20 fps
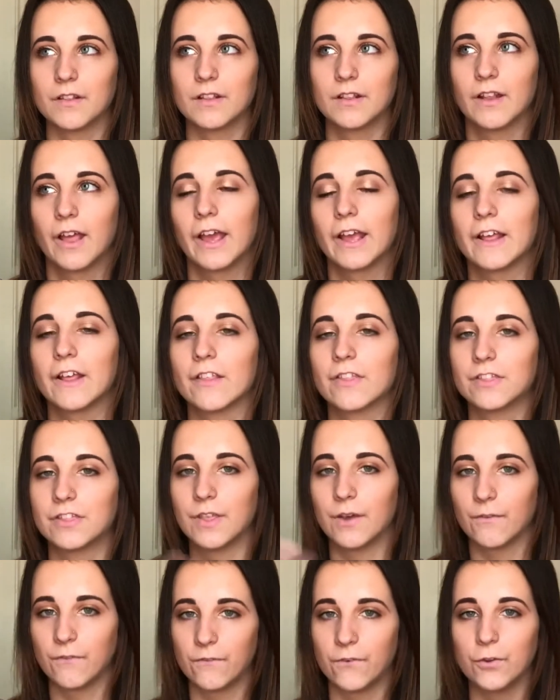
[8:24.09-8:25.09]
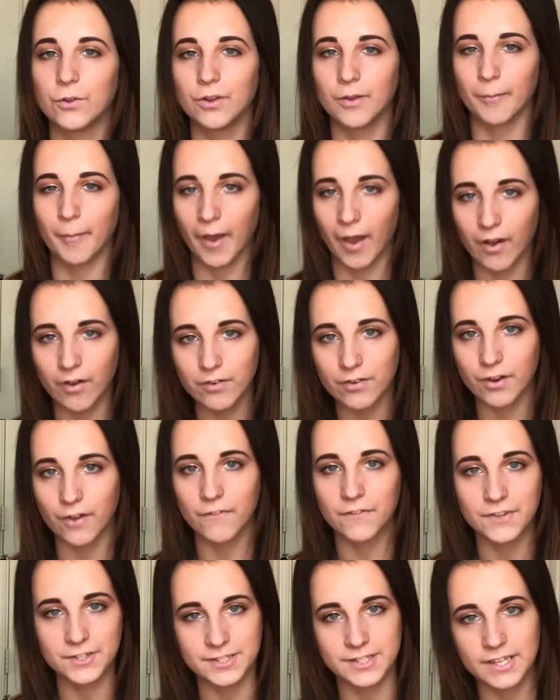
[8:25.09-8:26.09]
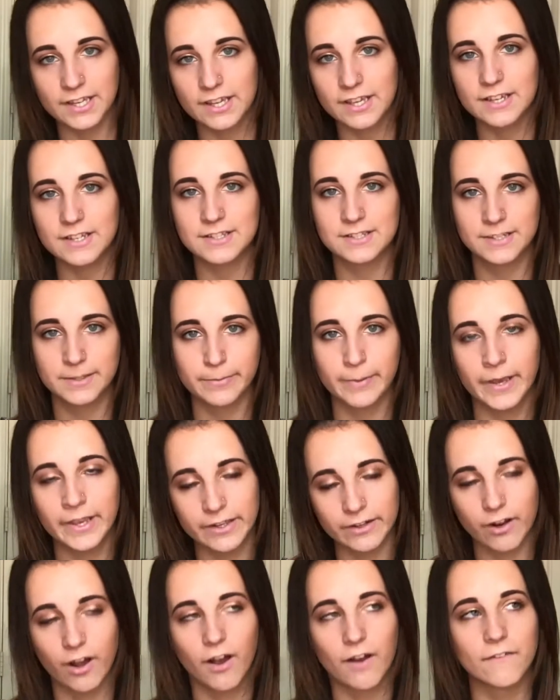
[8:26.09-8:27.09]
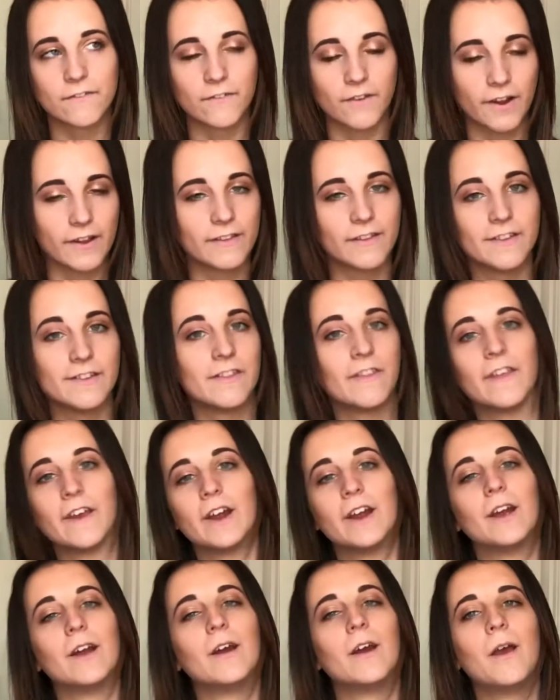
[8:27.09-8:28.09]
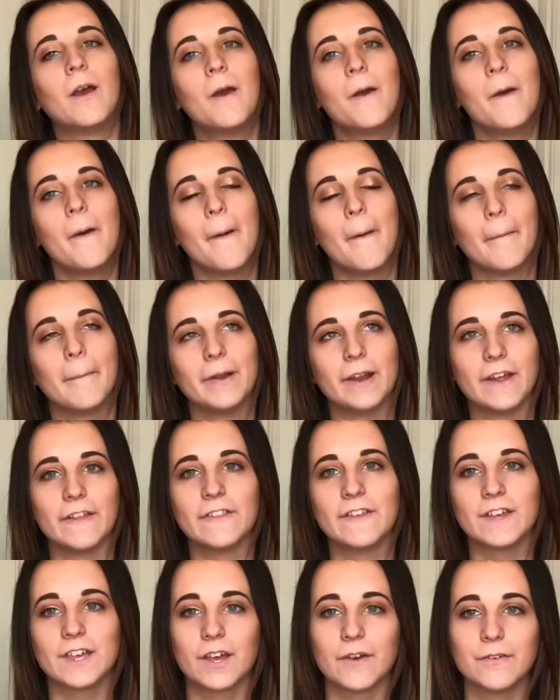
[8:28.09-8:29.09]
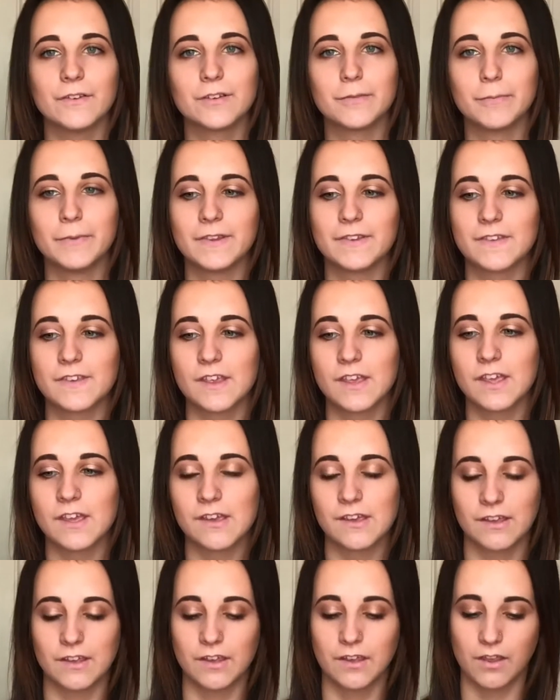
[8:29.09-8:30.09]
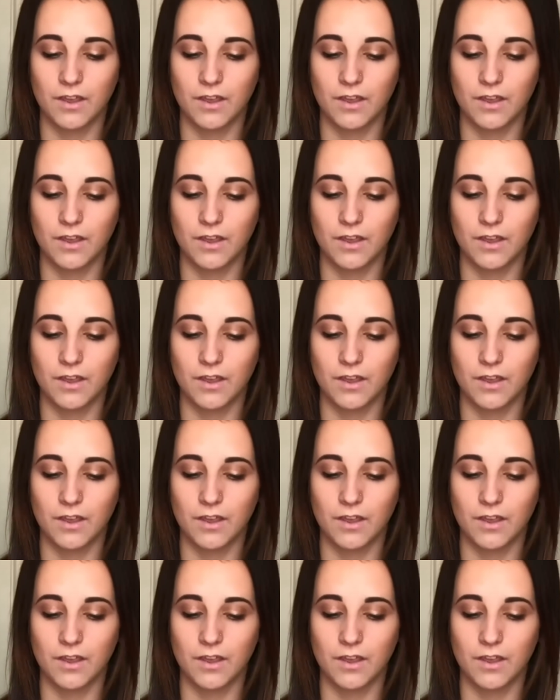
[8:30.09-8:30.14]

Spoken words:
like the full amount of the ticket to pay it off right then and there, but I think I was missing